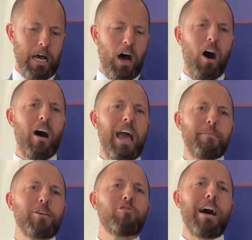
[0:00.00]
I am
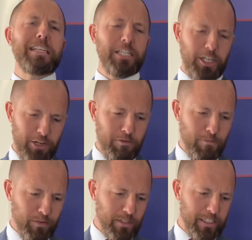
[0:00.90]
a gratitude
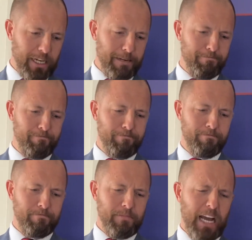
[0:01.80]
monster,
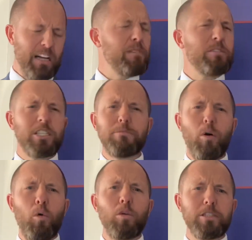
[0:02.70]
and I'm
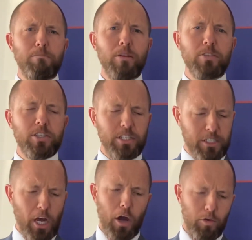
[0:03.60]
small as monsters
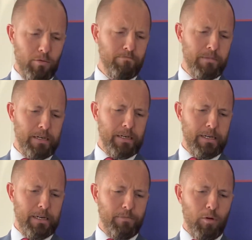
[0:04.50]
go,
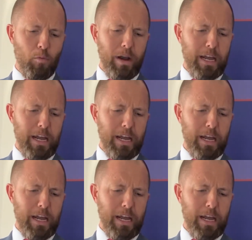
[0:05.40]
but when